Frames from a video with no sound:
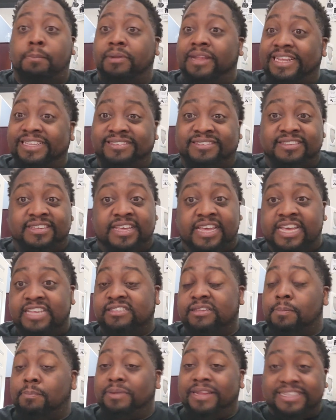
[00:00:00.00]

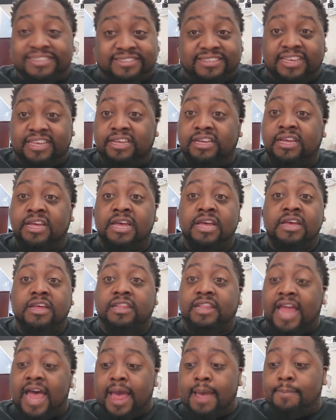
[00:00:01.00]
blitzing
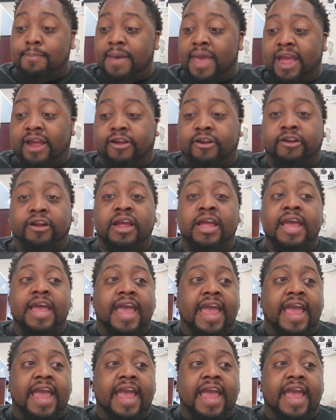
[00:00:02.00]
linebacker,